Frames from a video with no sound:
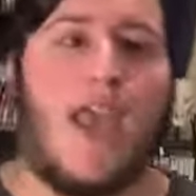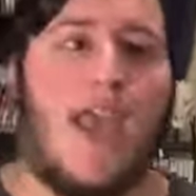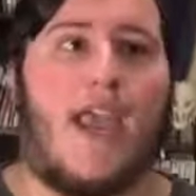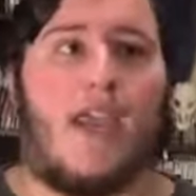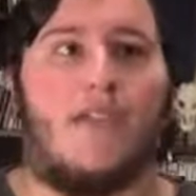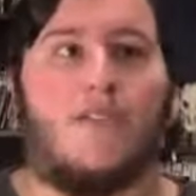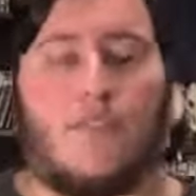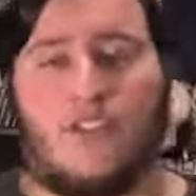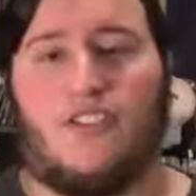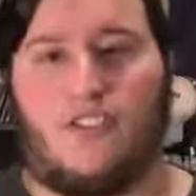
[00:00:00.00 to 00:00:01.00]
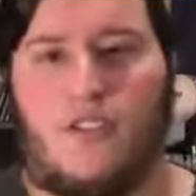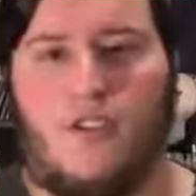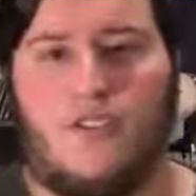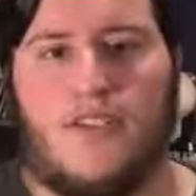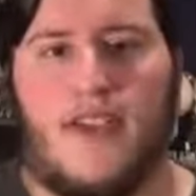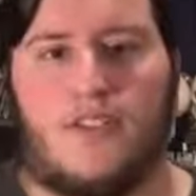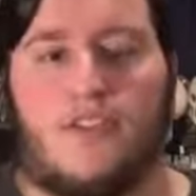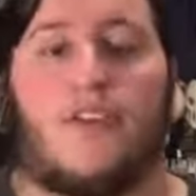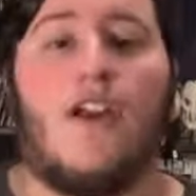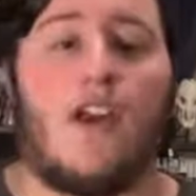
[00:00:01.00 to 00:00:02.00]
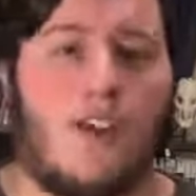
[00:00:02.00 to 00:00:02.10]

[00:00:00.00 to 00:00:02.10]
and Sylvester Stallone's character.